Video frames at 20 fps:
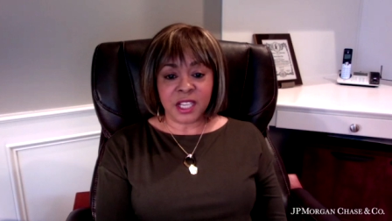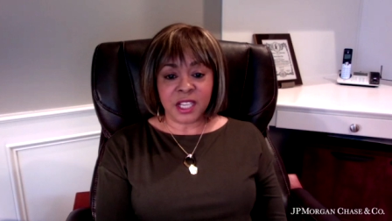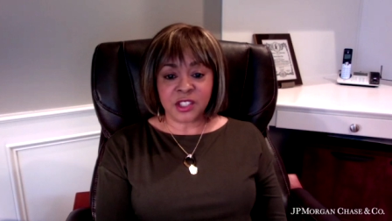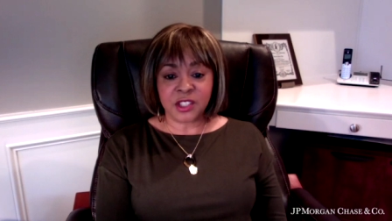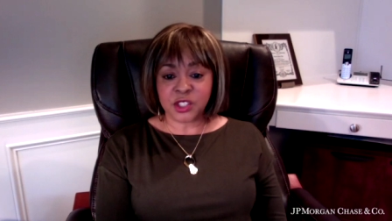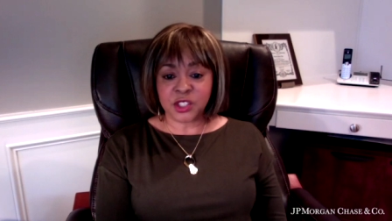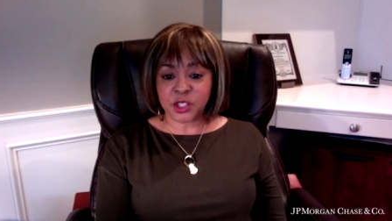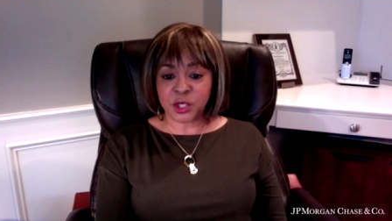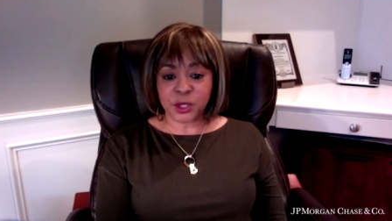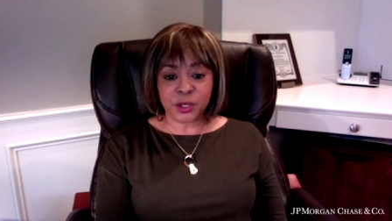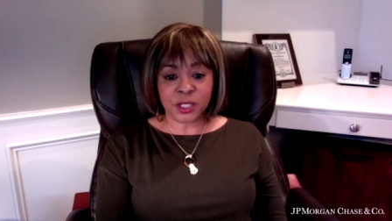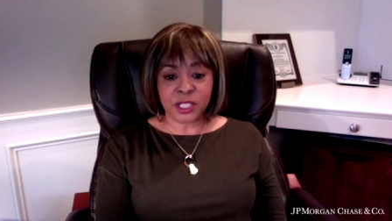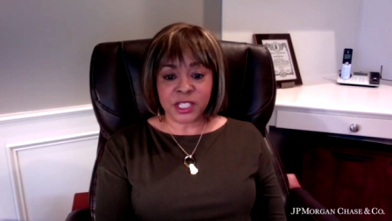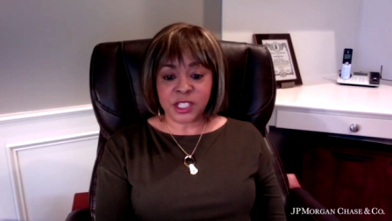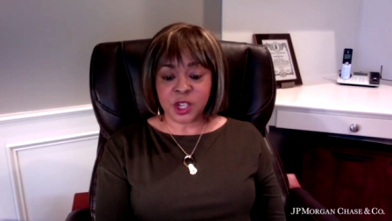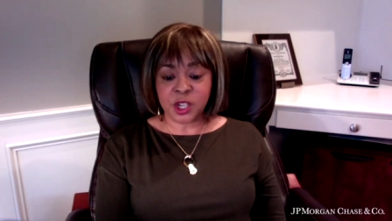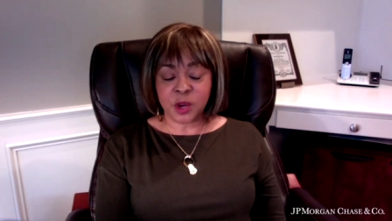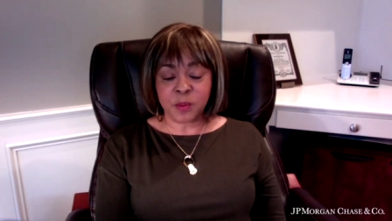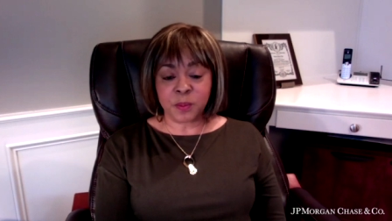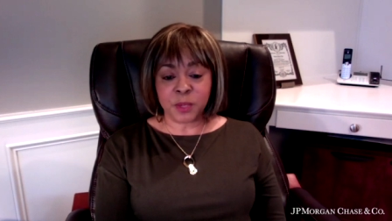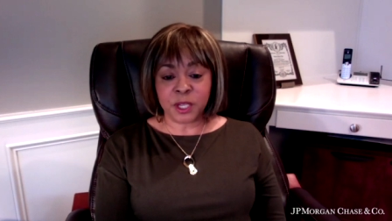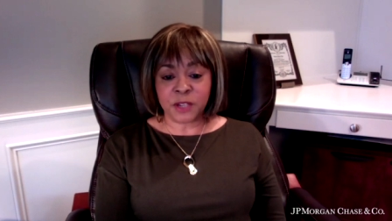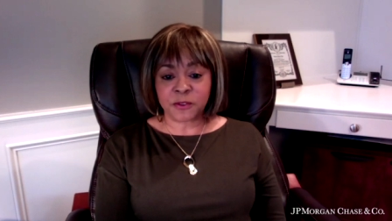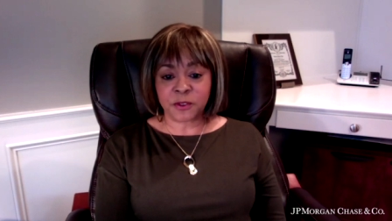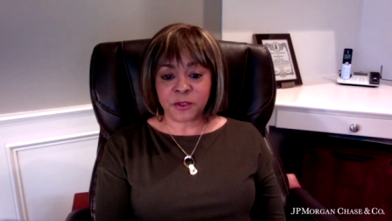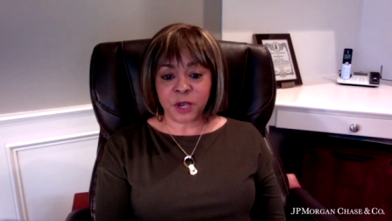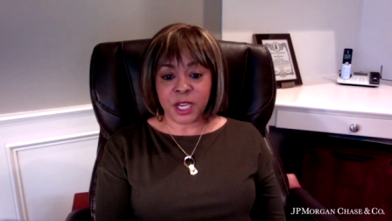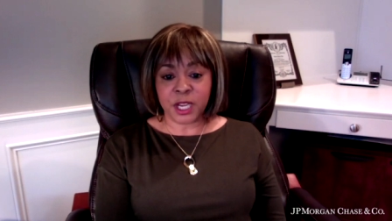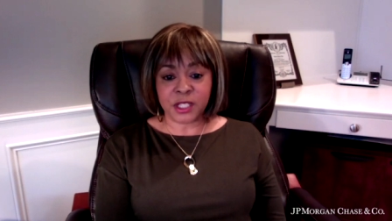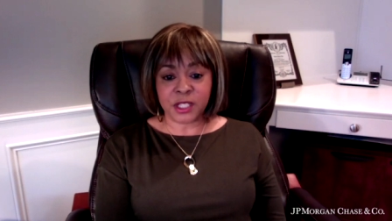And certainly don't be
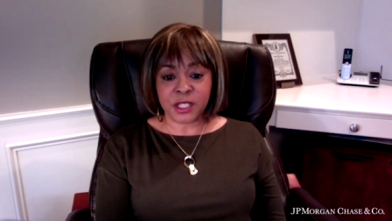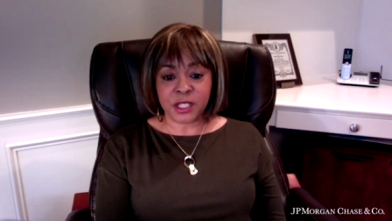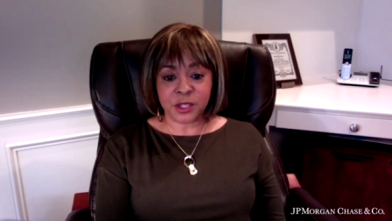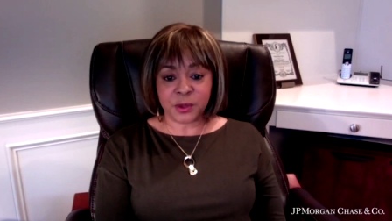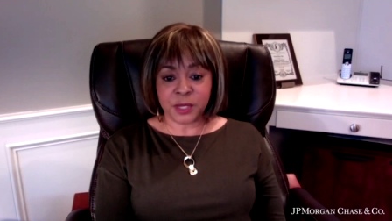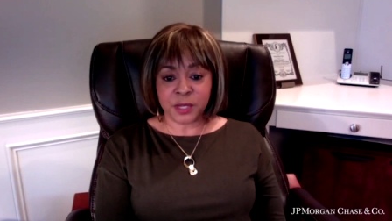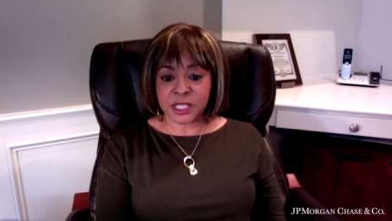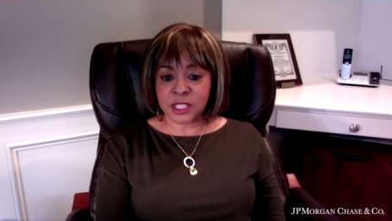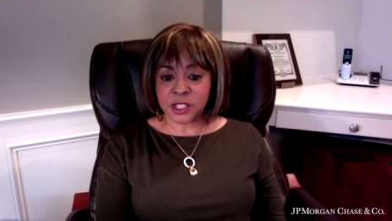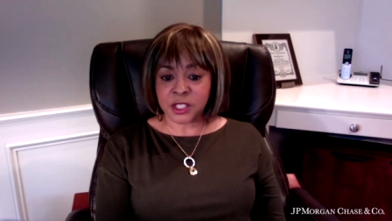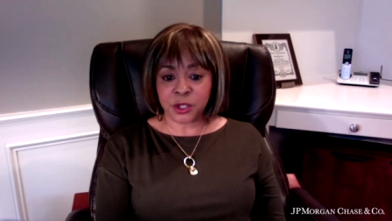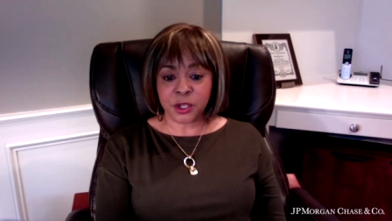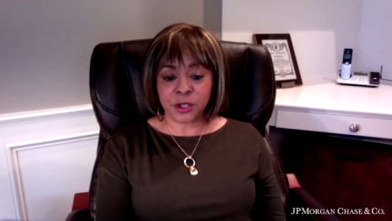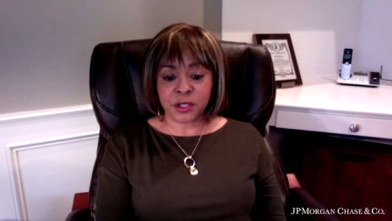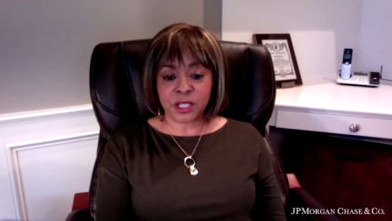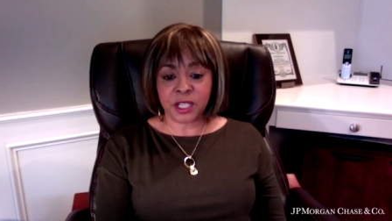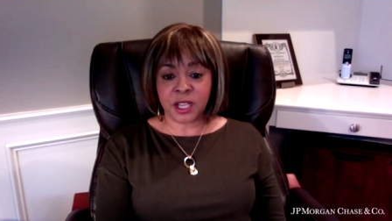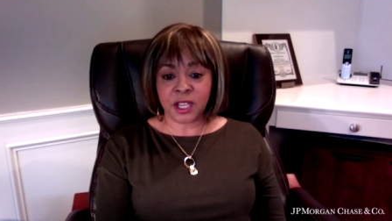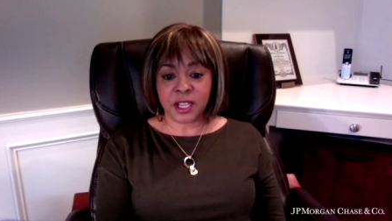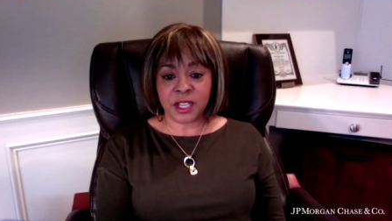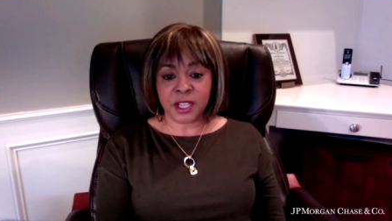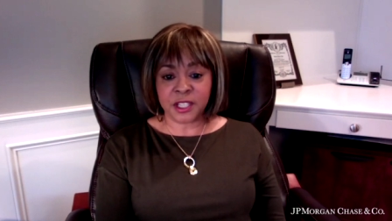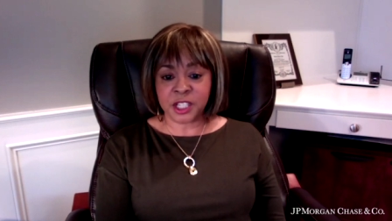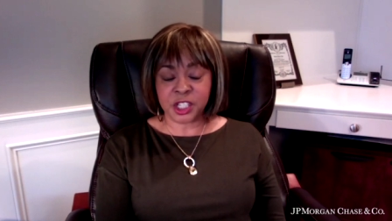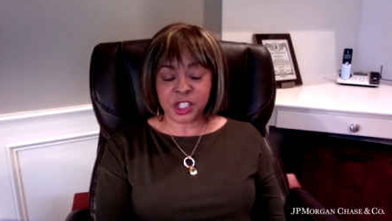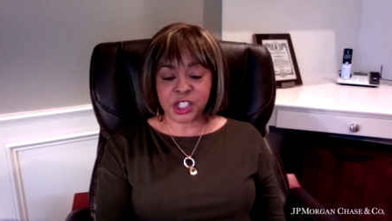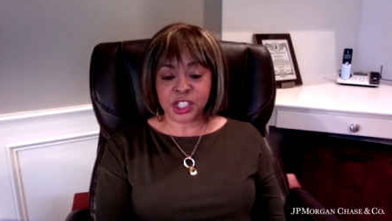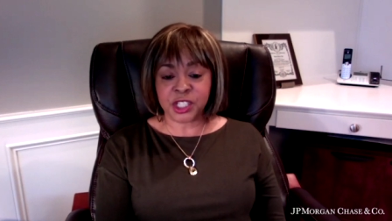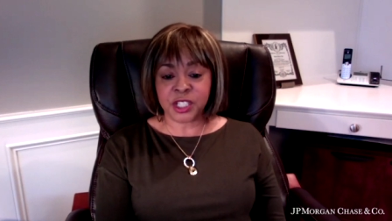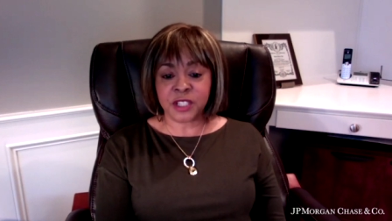afraid to exert uh,
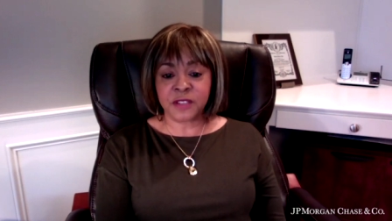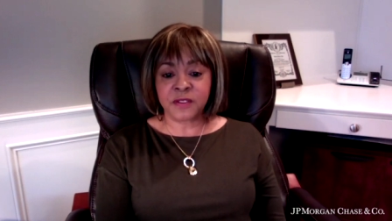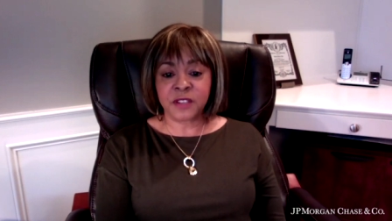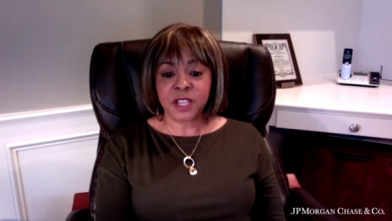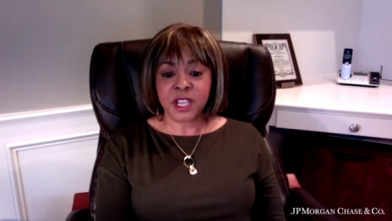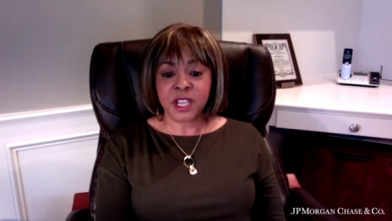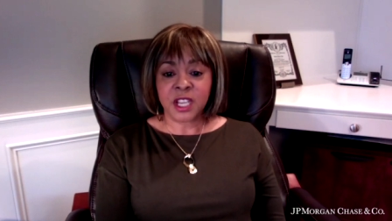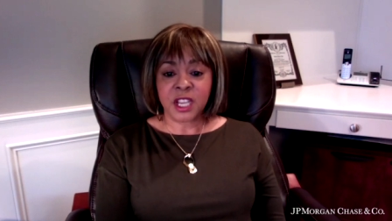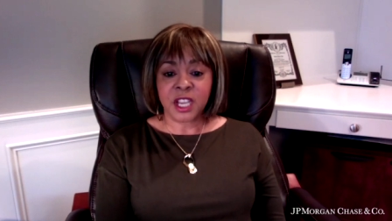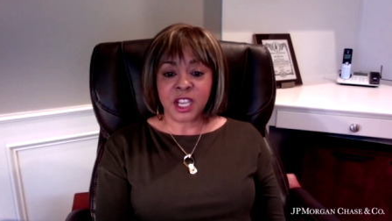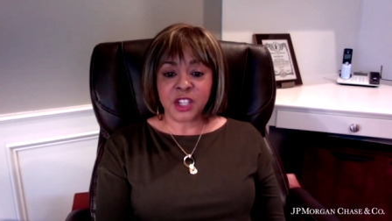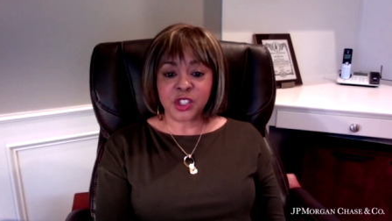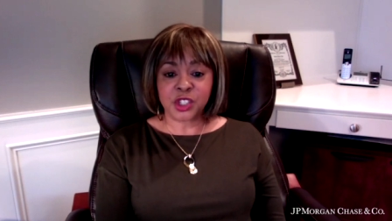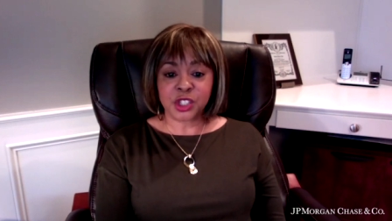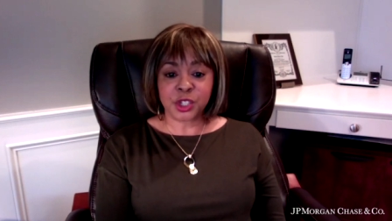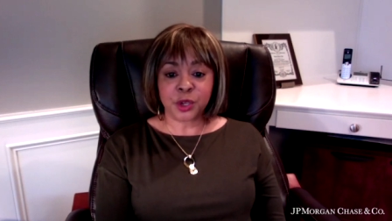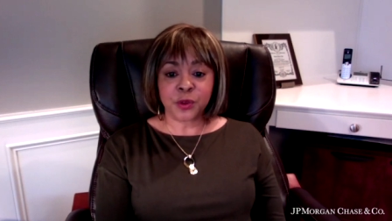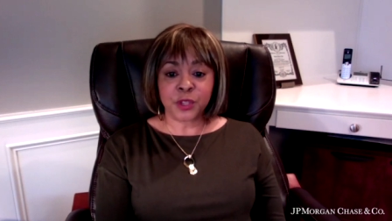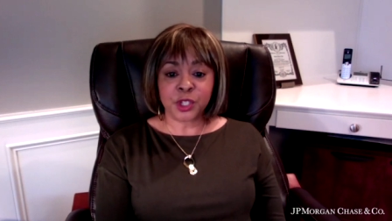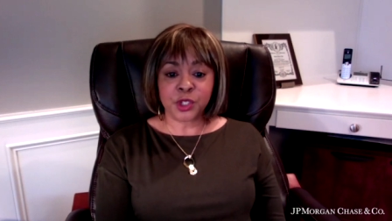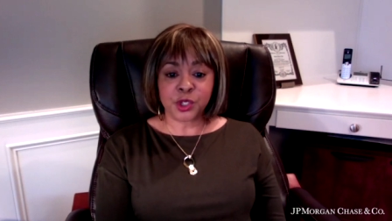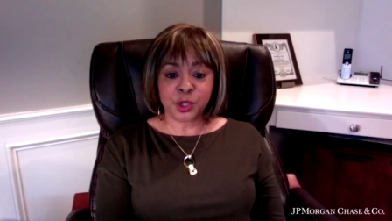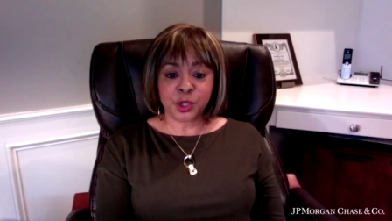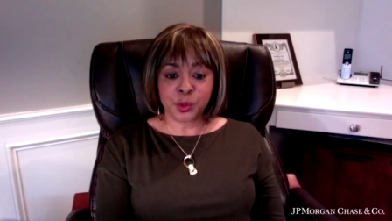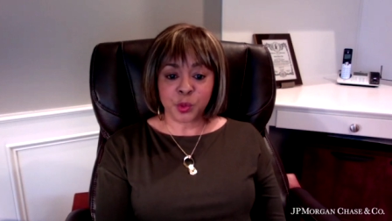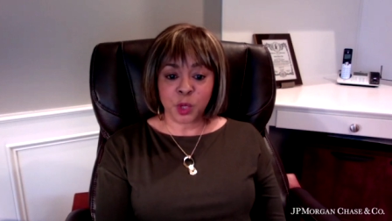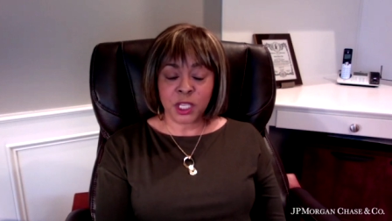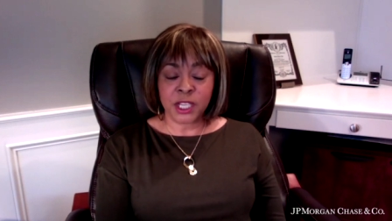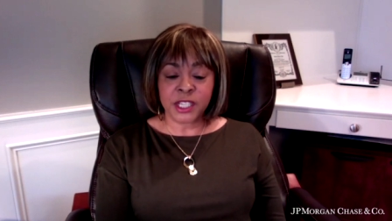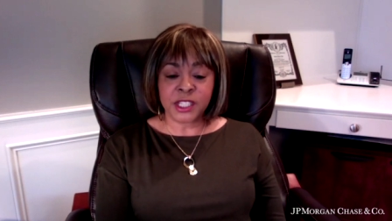initiative and show that you're
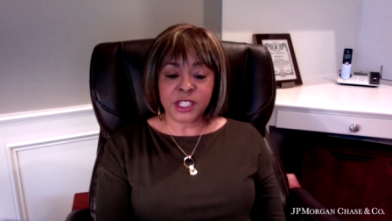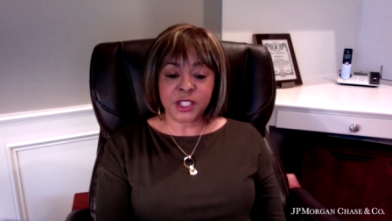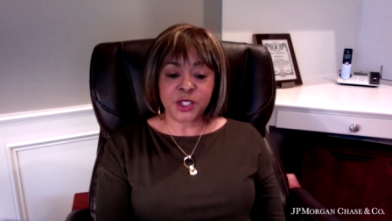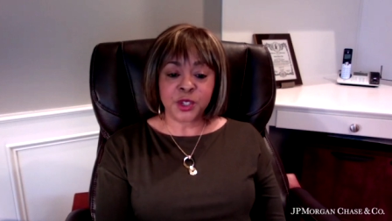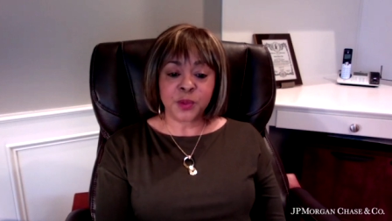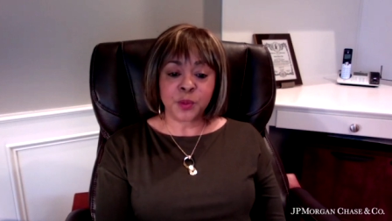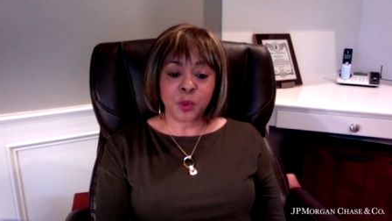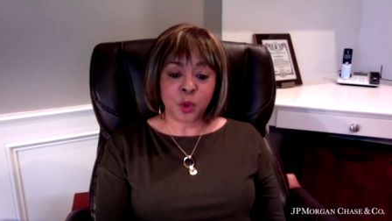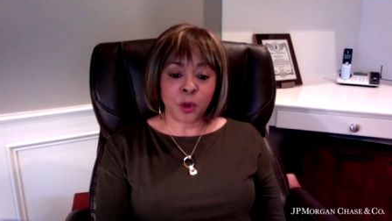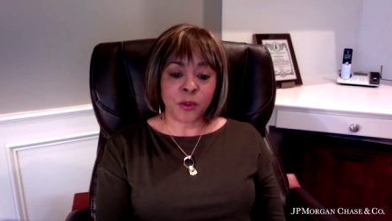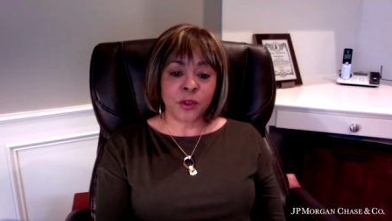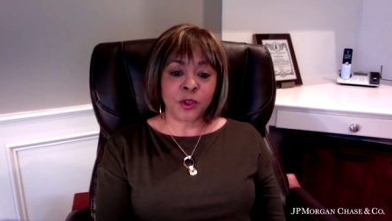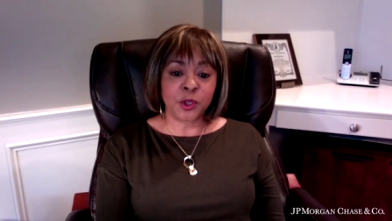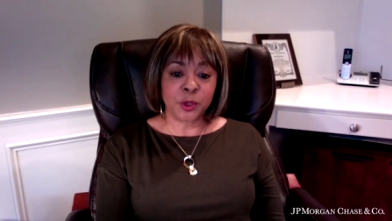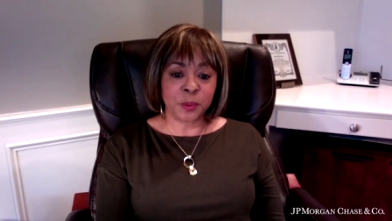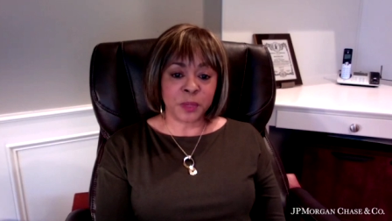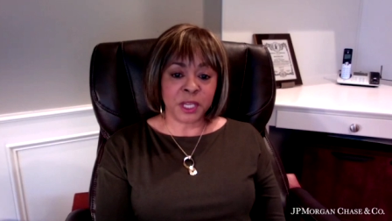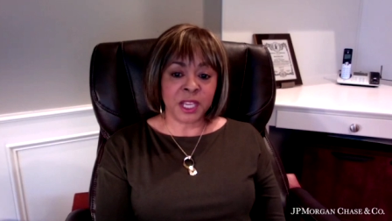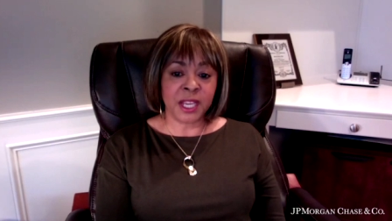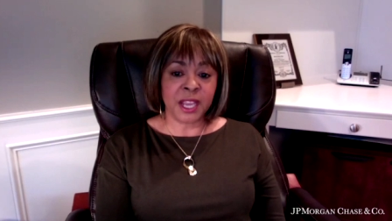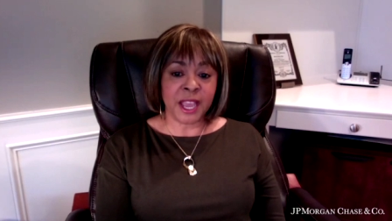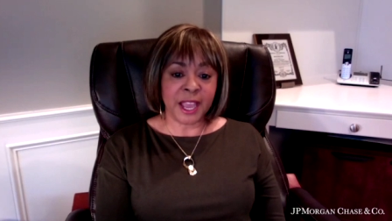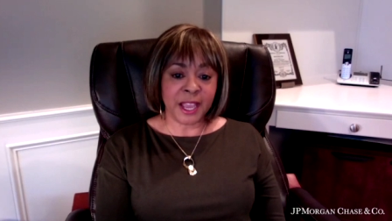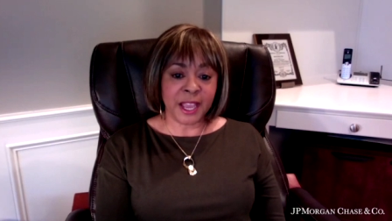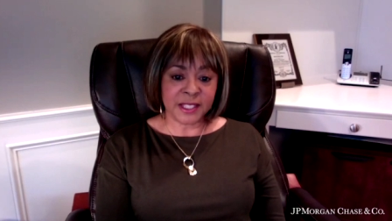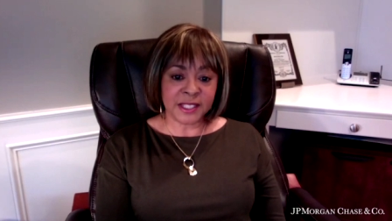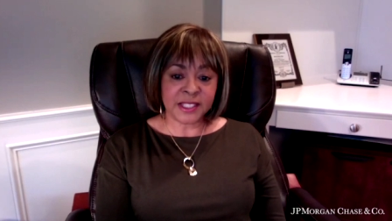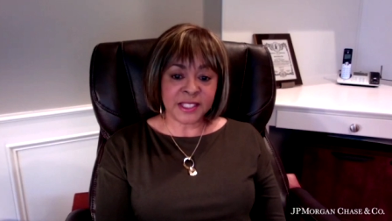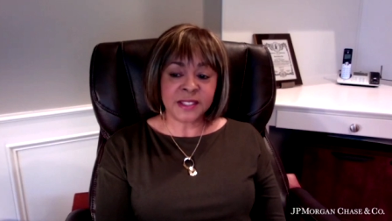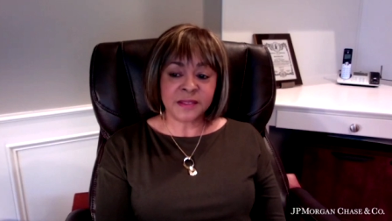willing to do more than you're being
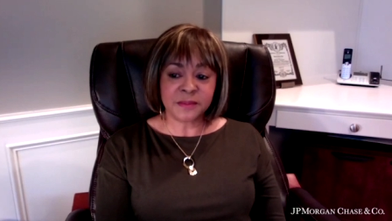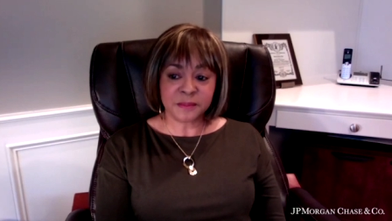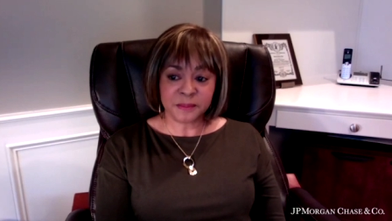asked.